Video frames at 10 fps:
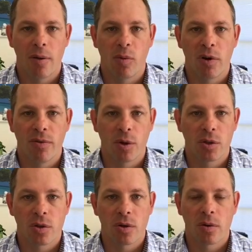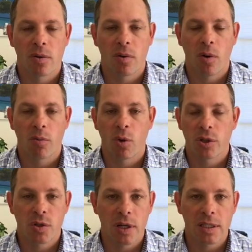when folks are more
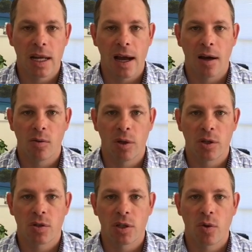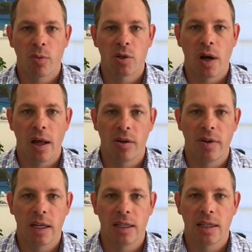stressed out and when their stress hormones are
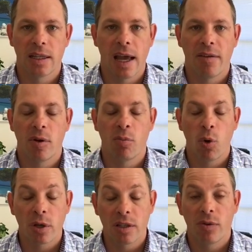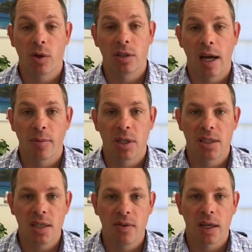elevated, that they have a more difficult time
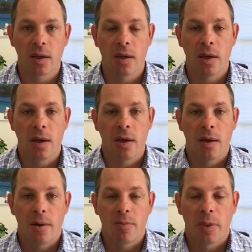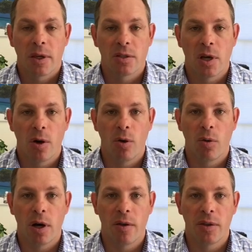conceiving.
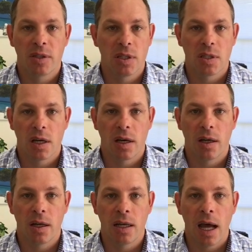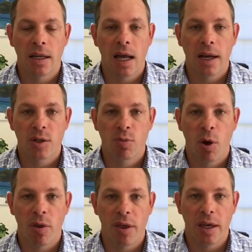So this is not a
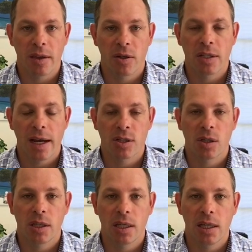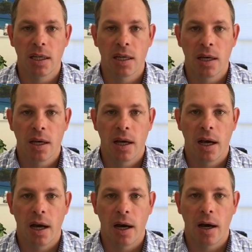small thing. There's actually,
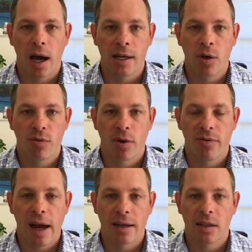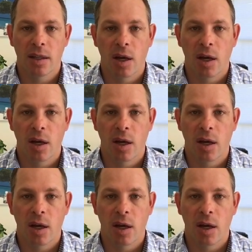I know for a fact that